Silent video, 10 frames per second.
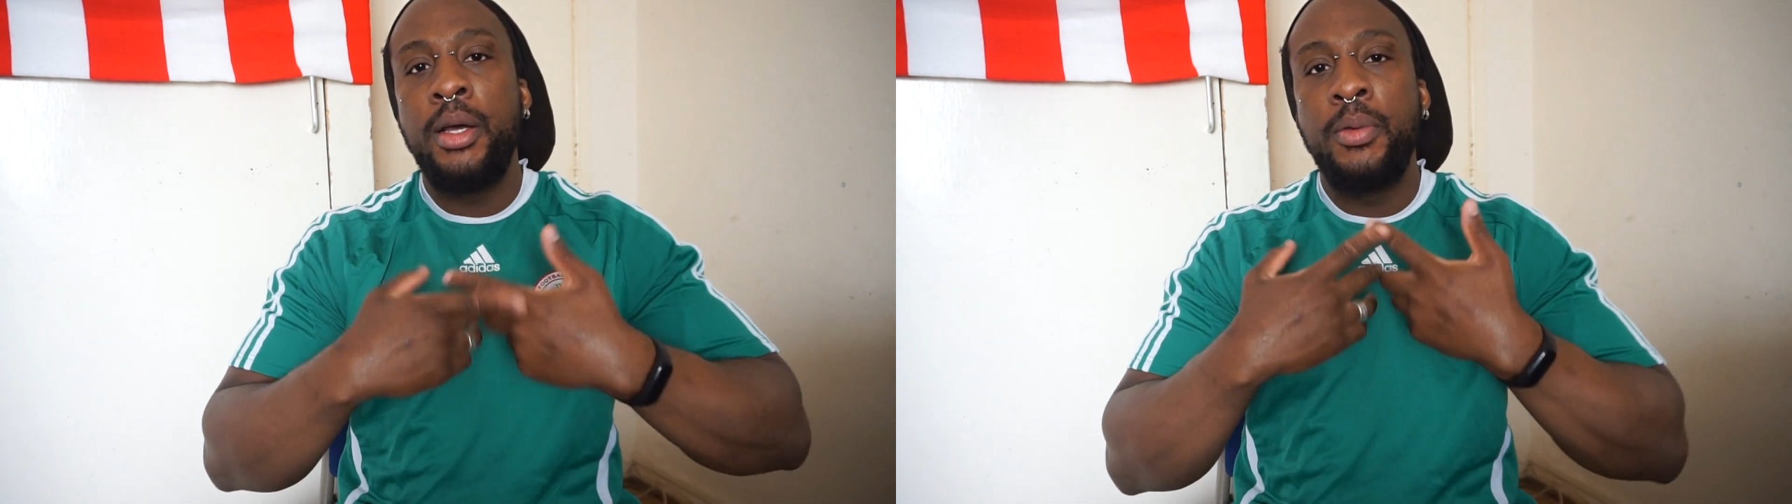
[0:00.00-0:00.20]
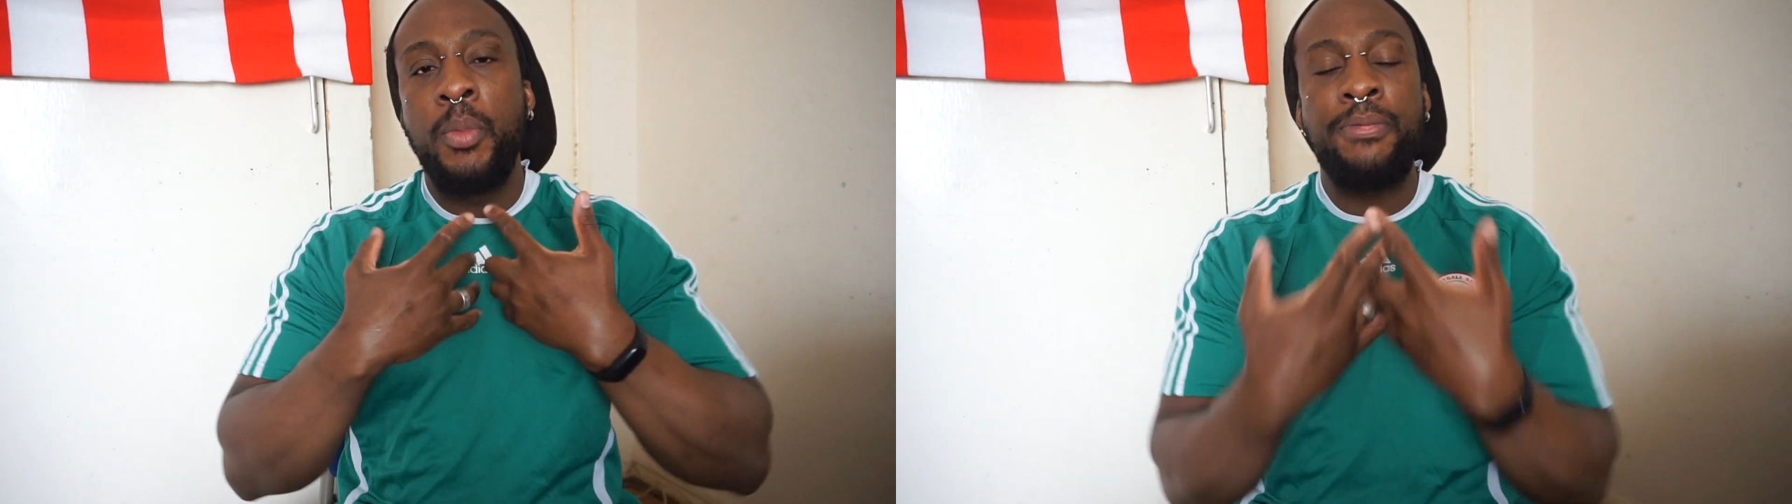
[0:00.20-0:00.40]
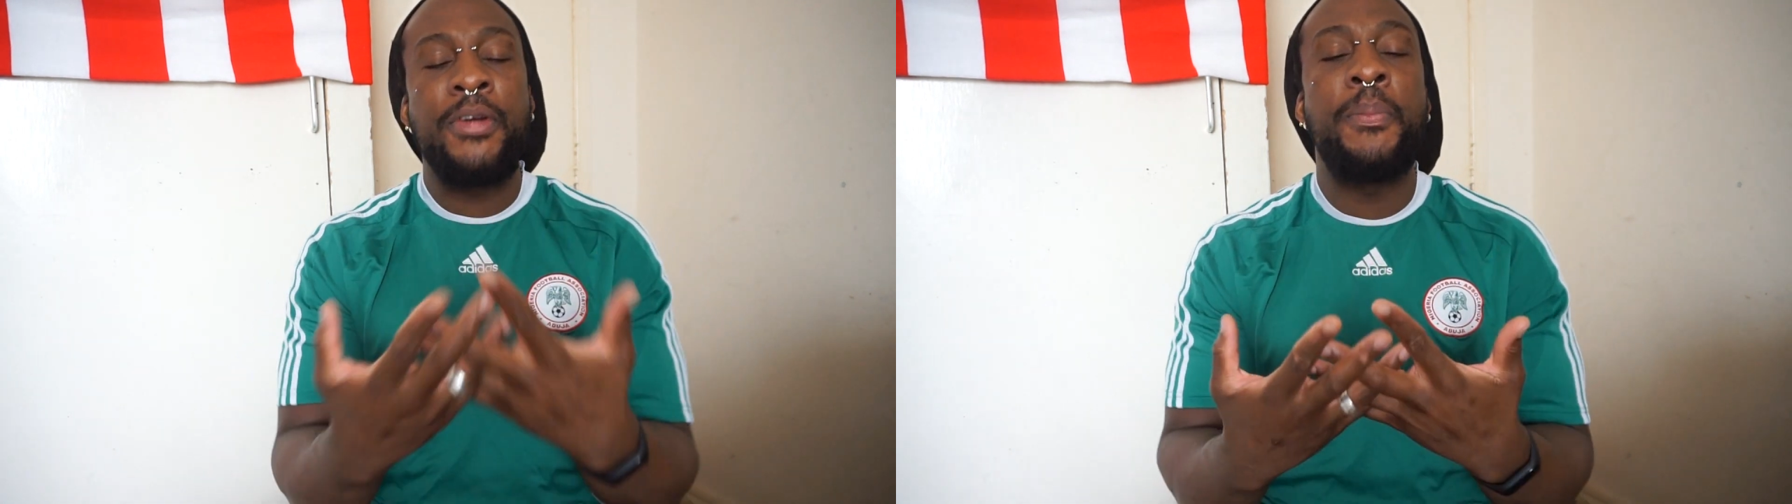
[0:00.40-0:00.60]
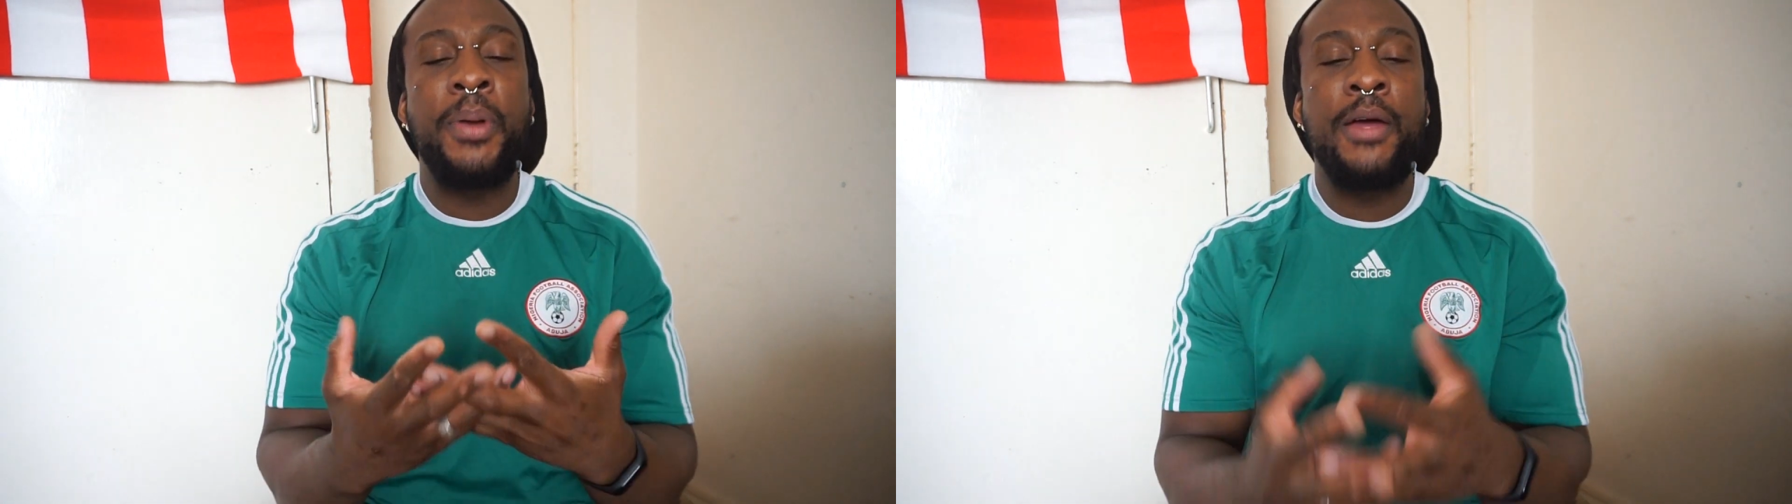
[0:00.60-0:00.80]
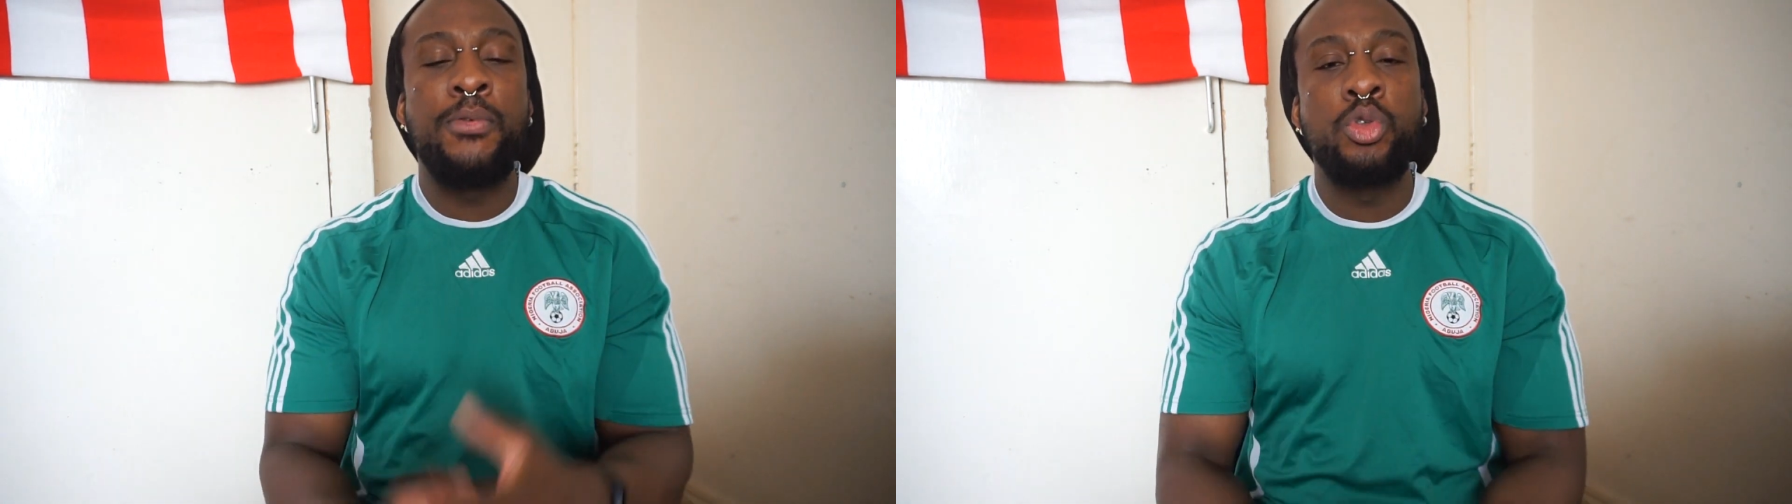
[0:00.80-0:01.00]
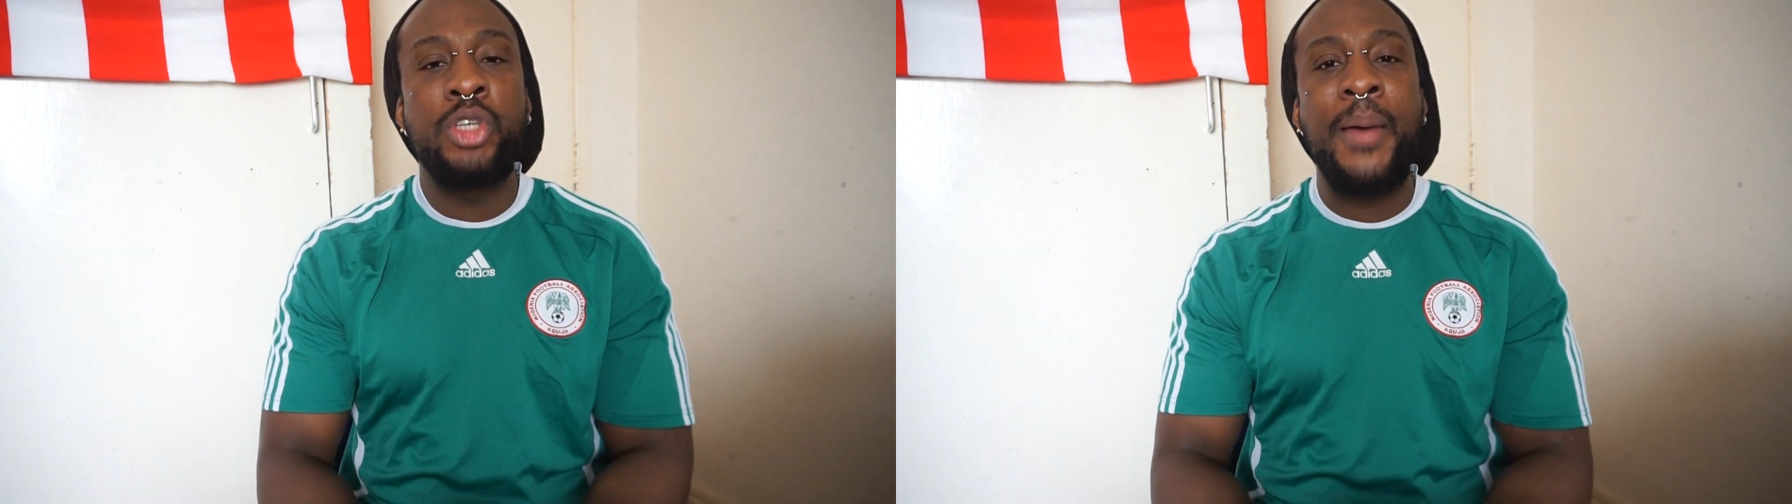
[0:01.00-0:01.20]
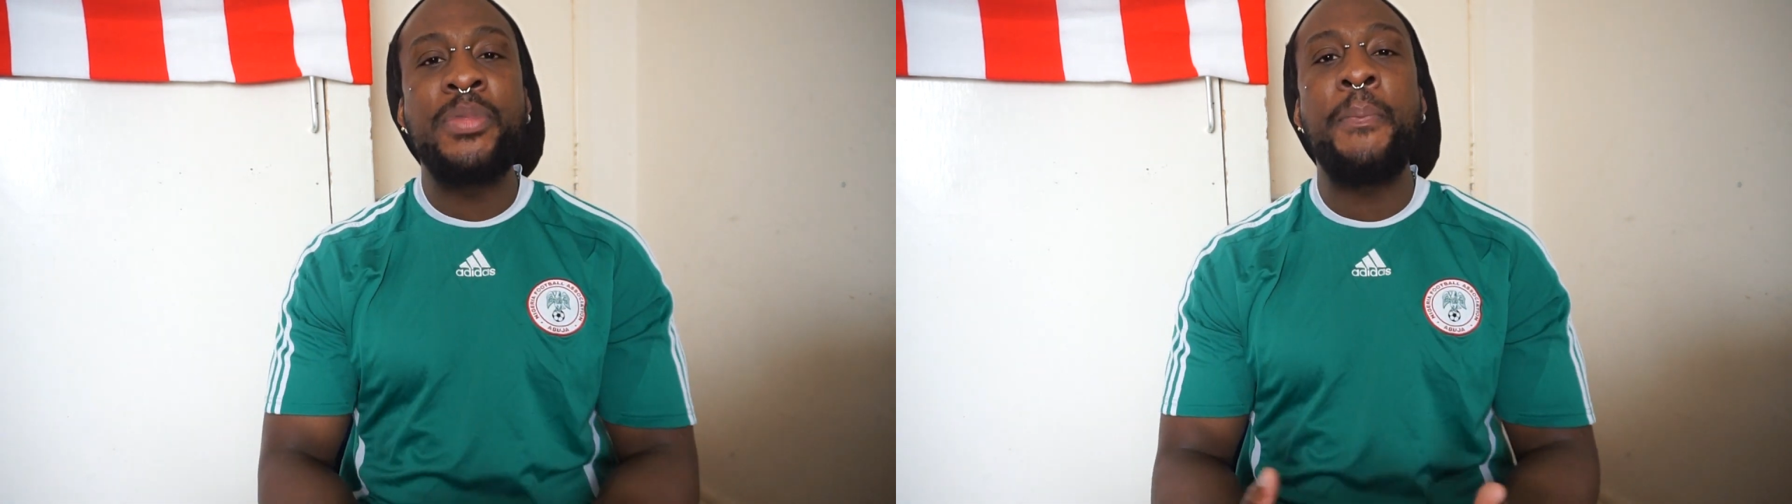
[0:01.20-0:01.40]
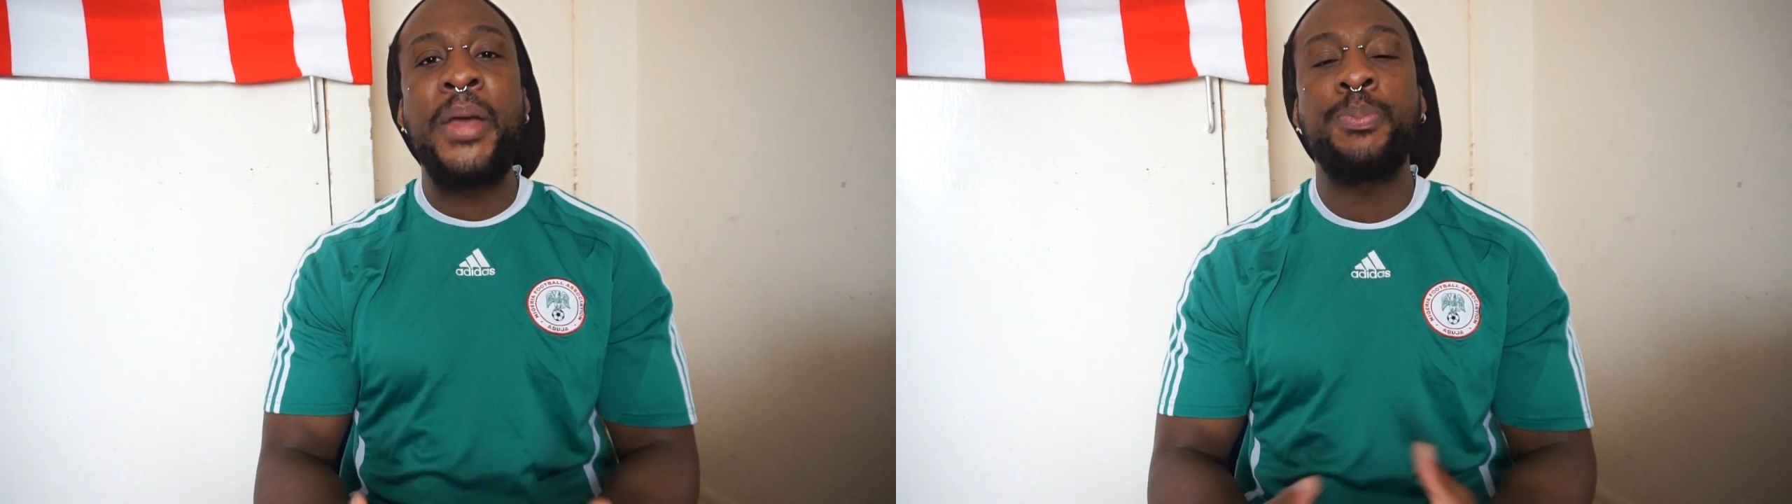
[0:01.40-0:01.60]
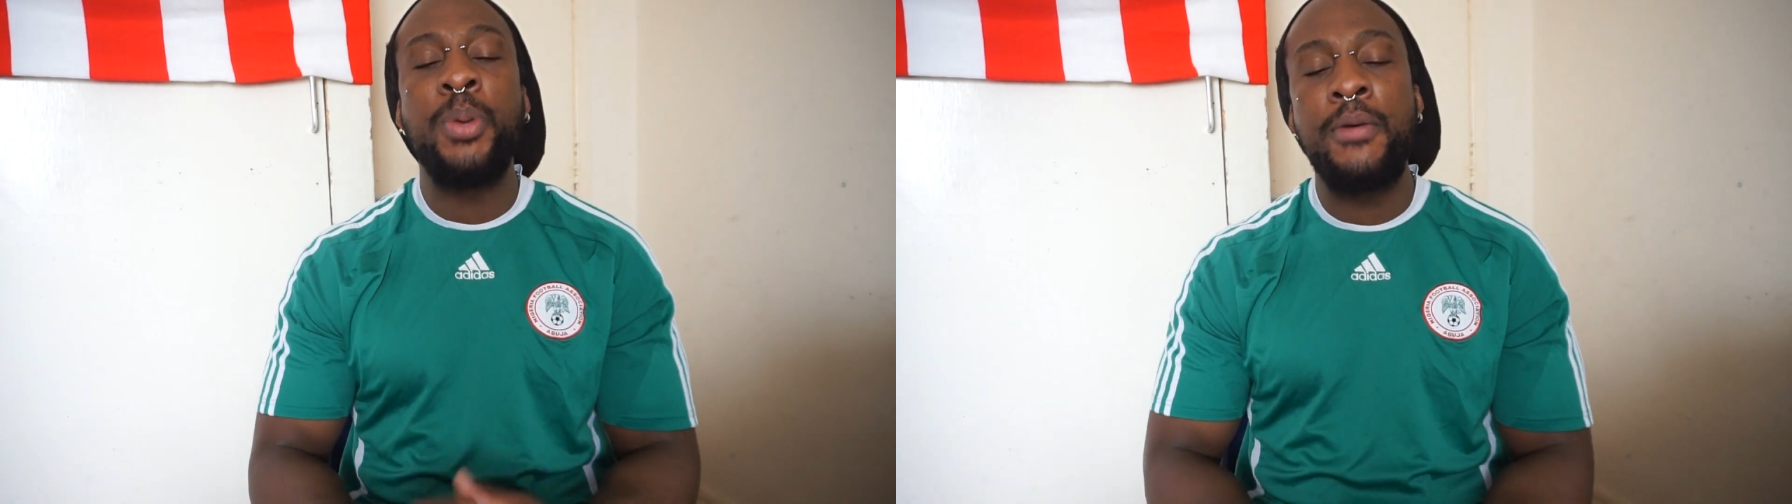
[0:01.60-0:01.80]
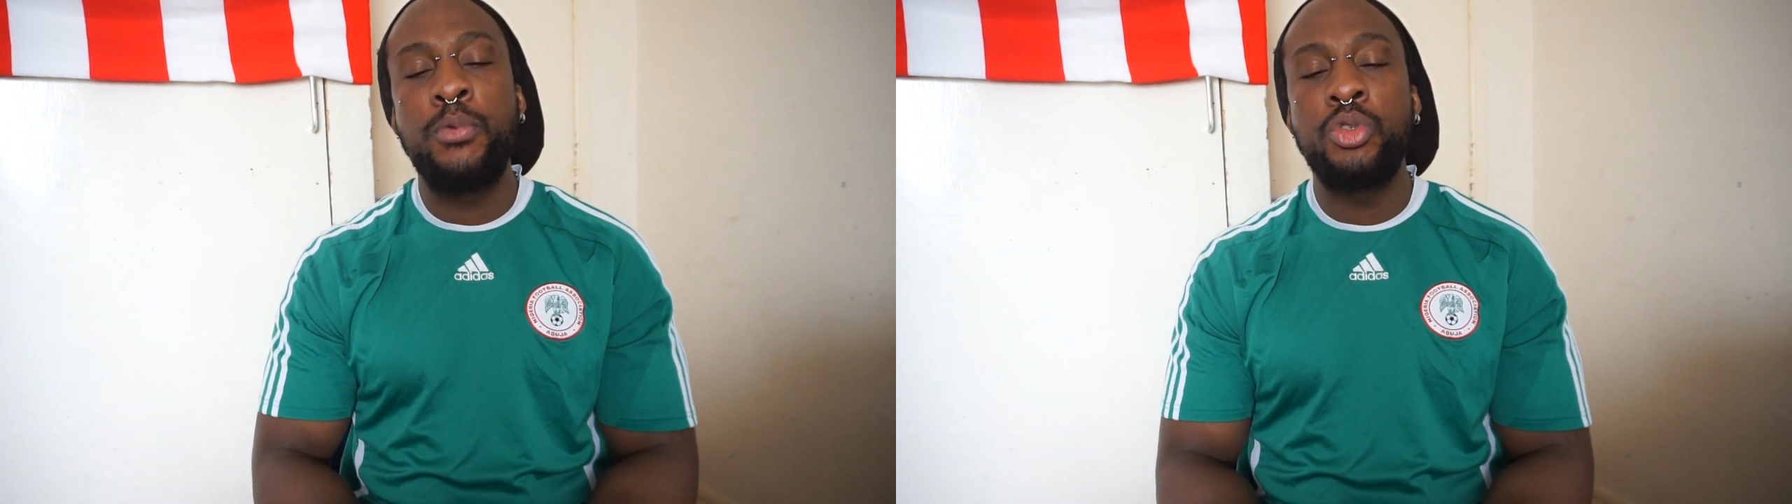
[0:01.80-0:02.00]
my favourite player of all time, the best
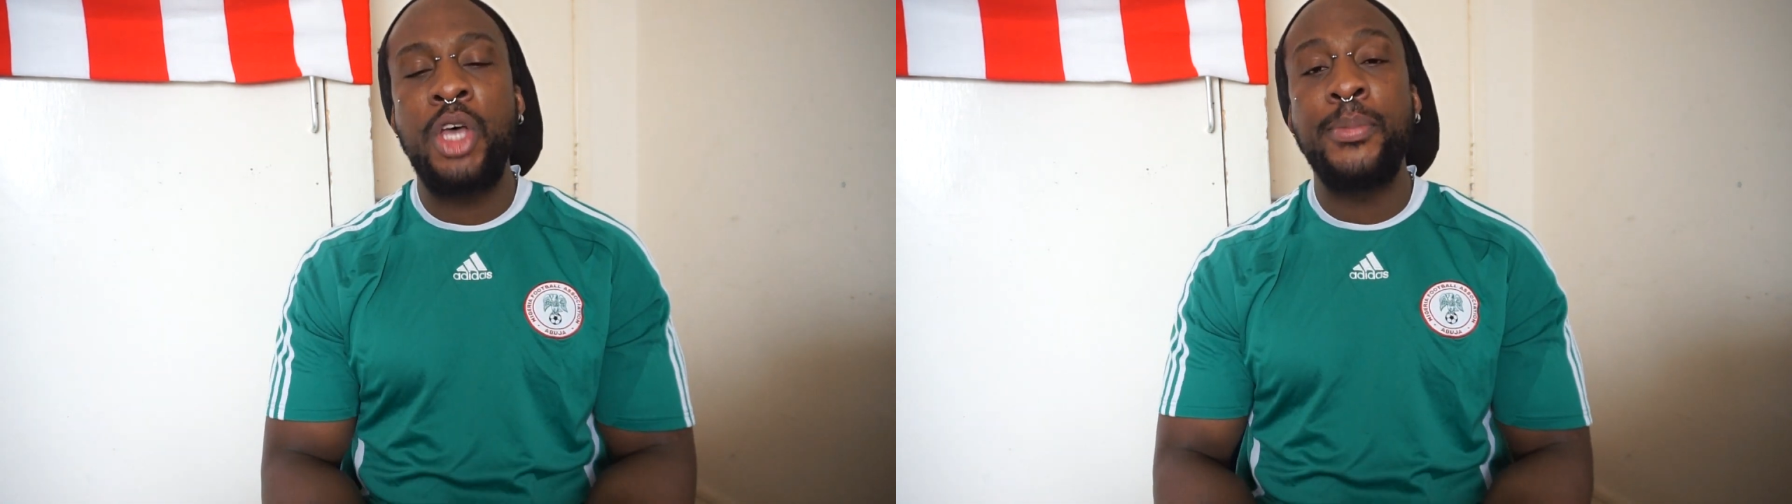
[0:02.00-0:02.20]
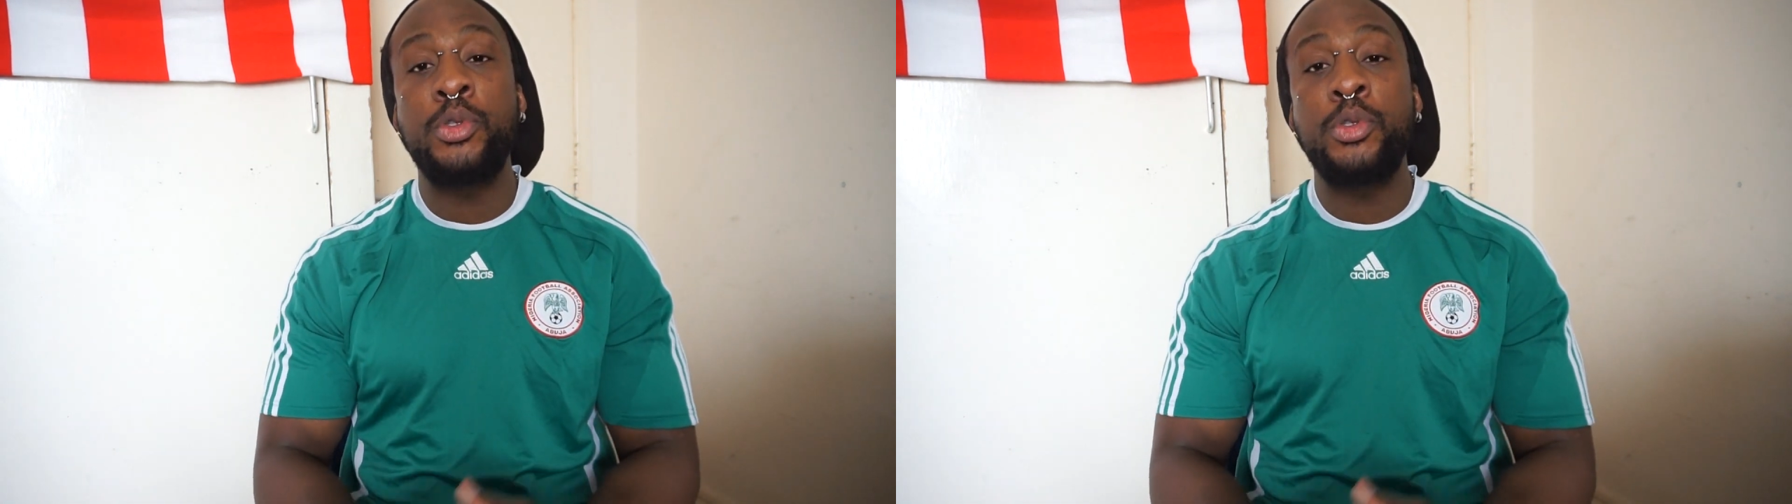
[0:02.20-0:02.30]
player of all time.